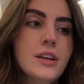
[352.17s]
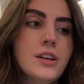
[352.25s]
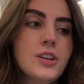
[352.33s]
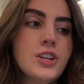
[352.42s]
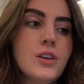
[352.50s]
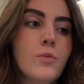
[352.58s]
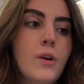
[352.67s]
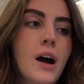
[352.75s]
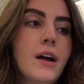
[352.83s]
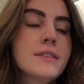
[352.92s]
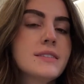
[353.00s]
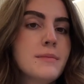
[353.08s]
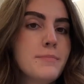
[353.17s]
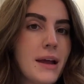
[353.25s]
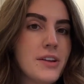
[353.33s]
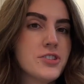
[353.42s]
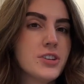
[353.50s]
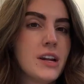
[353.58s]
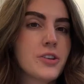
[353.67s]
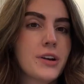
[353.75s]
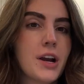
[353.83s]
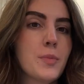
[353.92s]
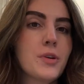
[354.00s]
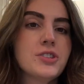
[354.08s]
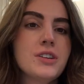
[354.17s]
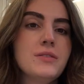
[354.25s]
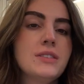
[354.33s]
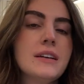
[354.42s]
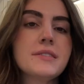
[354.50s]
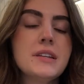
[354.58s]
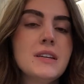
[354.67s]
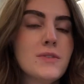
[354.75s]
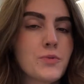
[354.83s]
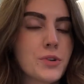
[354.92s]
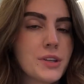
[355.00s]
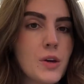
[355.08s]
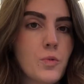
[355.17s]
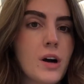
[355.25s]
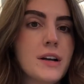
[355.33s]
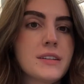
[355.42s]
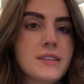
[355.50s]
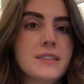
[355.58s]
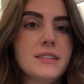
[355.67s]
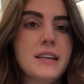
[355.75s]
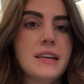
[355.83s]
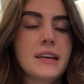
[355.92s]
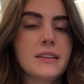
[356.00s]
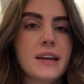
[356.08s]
she wants dimension in her hair, but she doesn't even really want to see it.